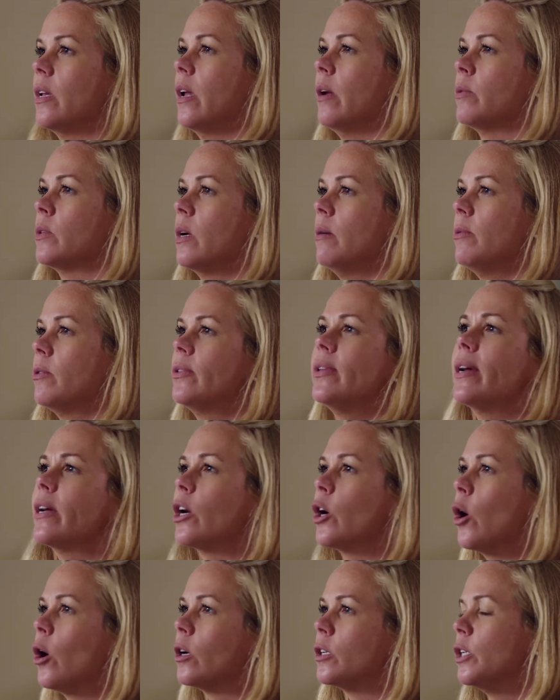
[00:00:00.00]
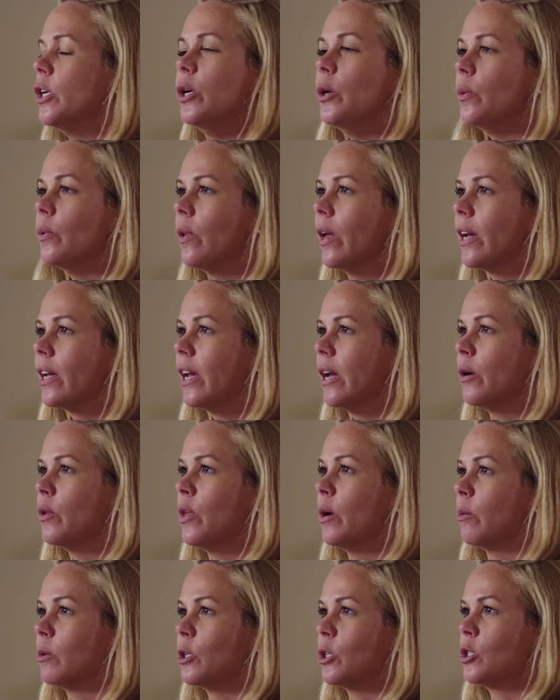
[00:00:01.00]
It was almost like a cartoon.
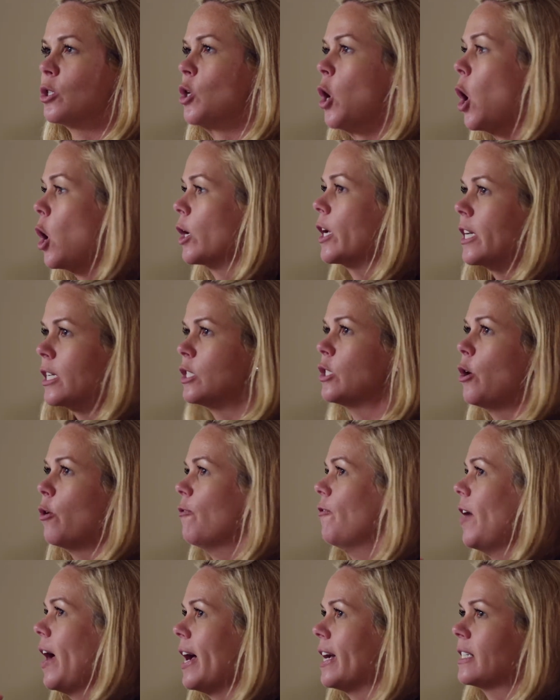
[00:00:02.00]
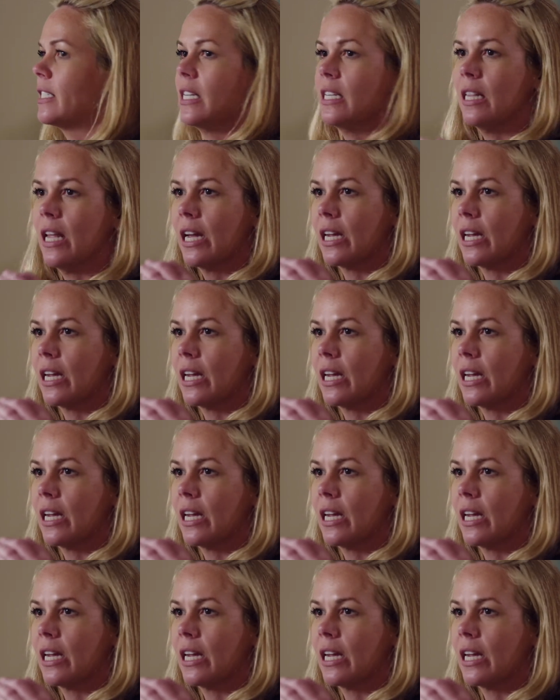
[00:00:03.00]
They were just talking so fast, and